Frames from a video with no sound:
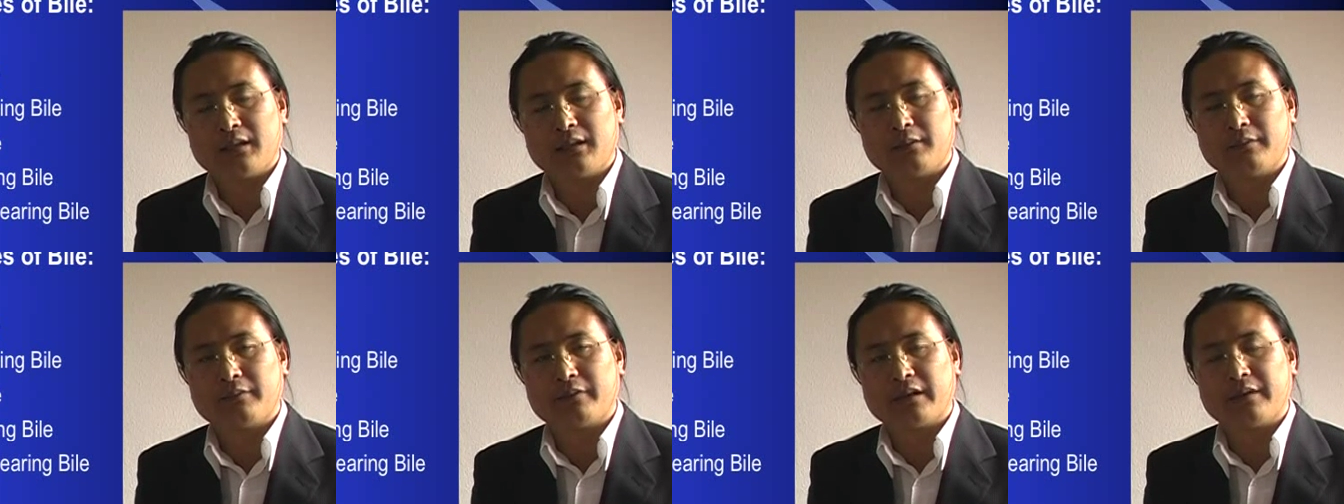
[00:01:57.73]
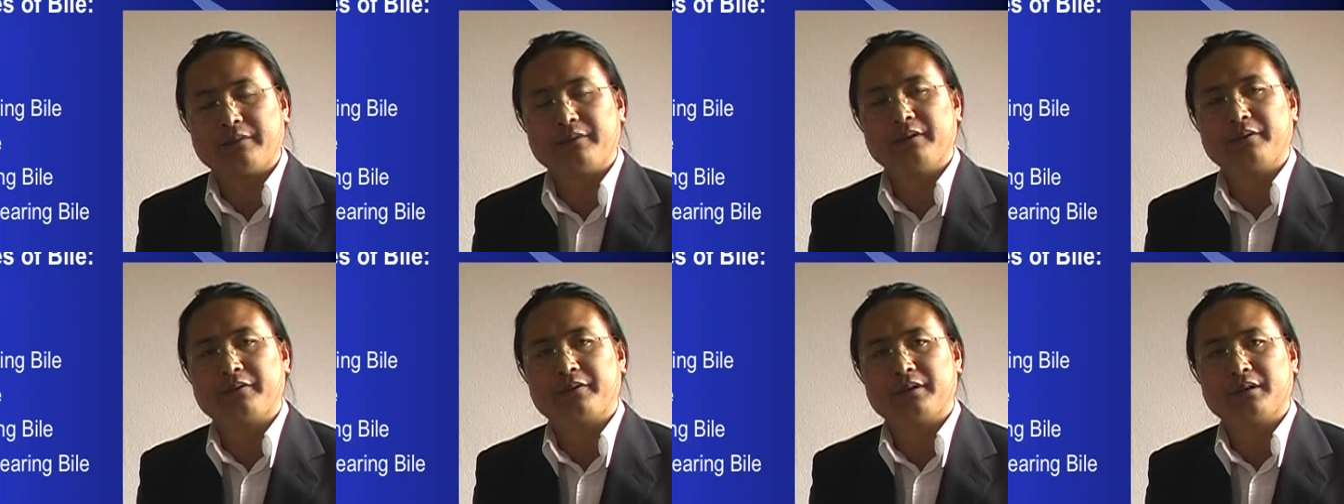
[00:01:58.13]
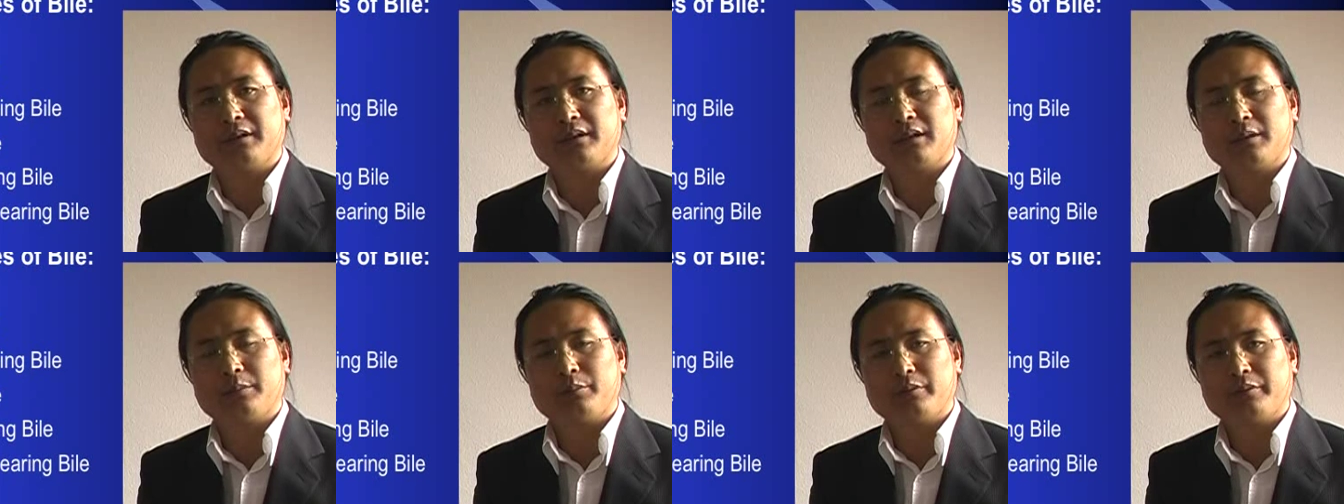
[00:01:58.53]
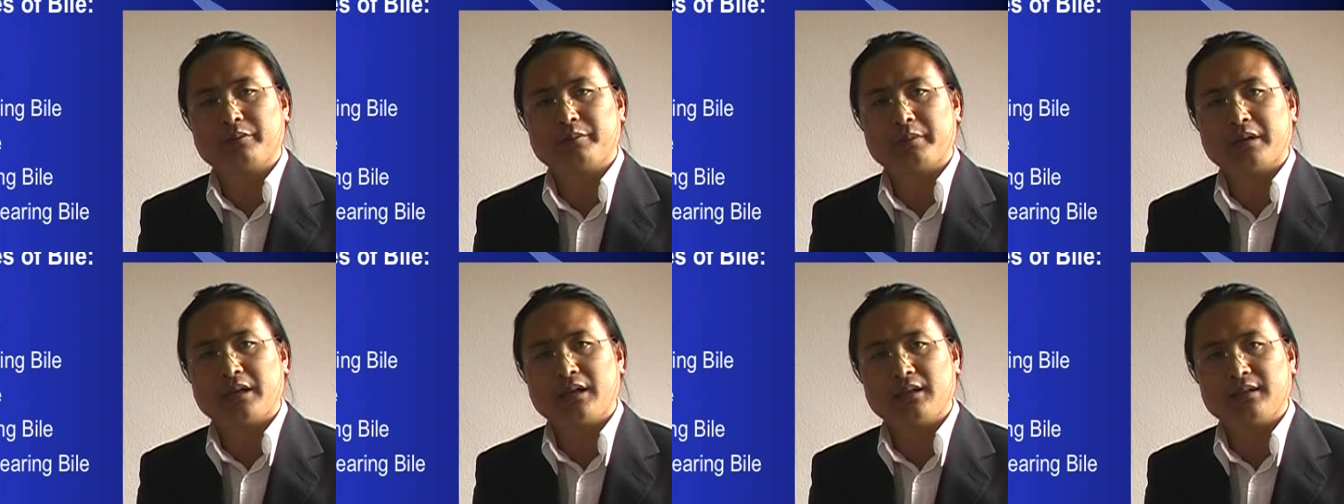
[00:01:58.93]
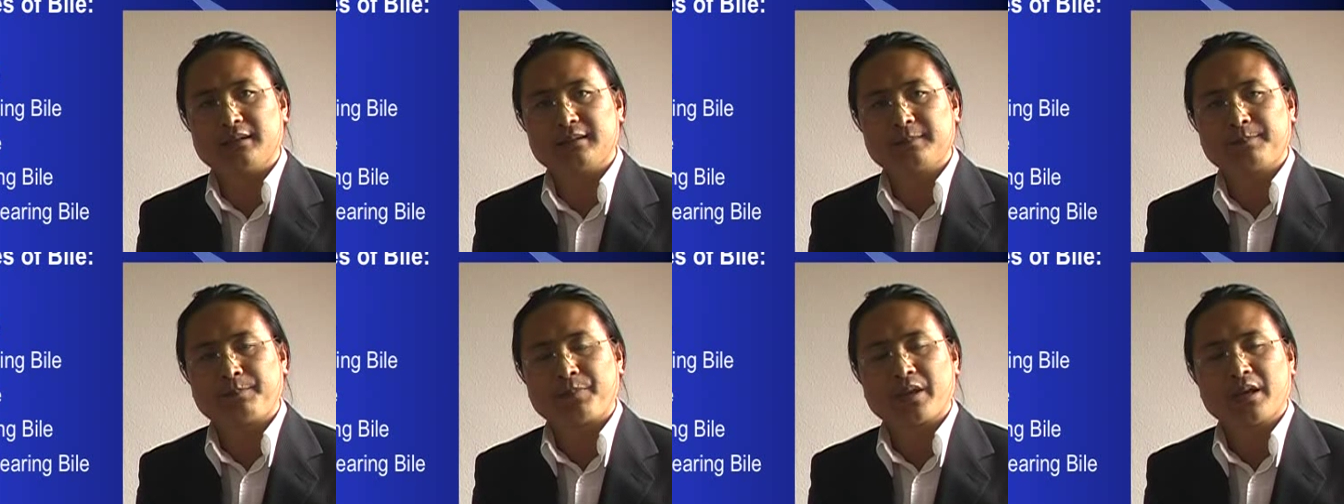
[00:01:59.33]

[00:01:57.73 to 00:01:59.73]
There are 5 different types of biles.